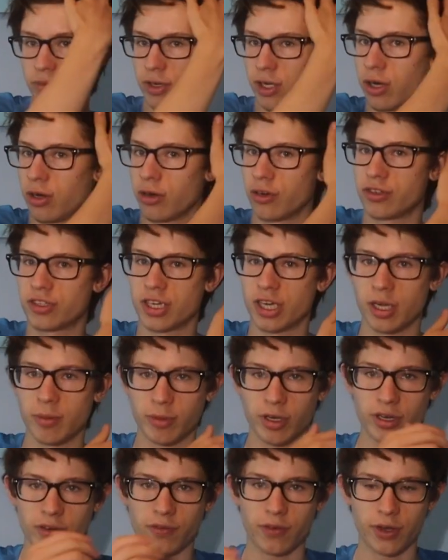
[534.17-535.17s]
a hard time
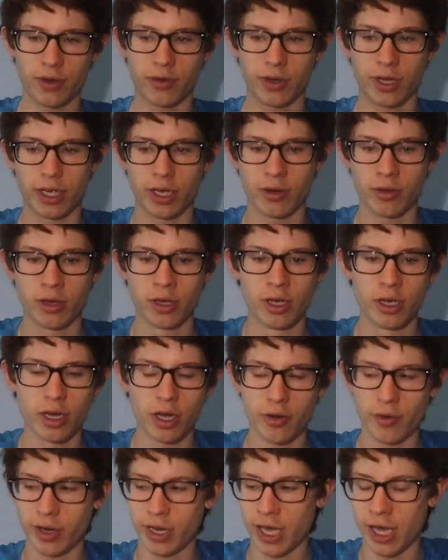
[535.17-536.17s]
kind of figuring out,
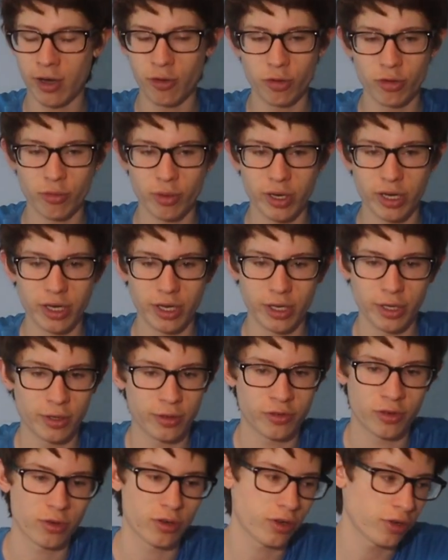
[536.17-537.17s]
all right, how do I
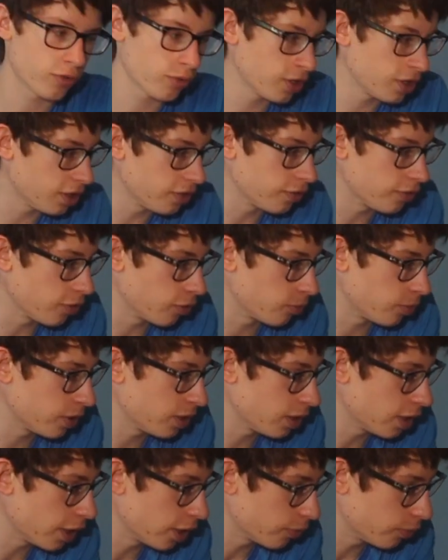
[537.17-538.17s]
turn on 3D view? But
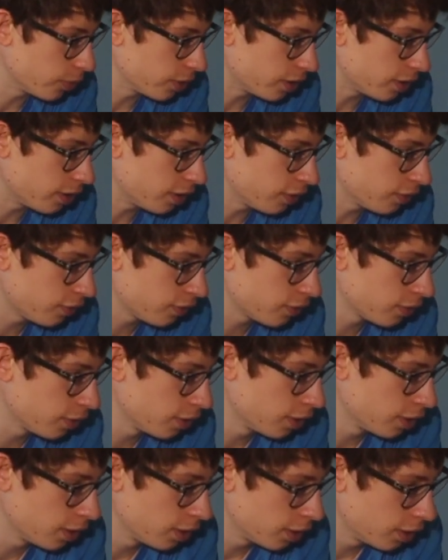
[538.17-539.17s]
now with this,
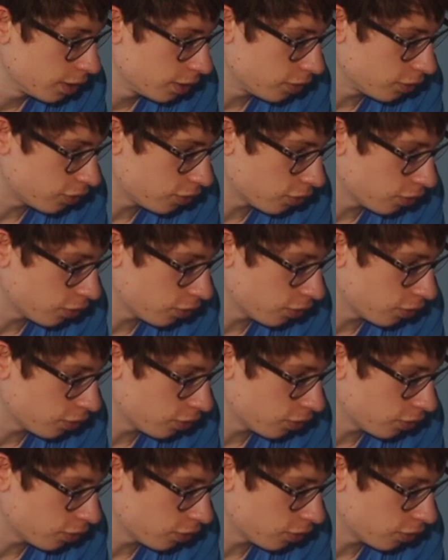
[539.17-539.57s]
just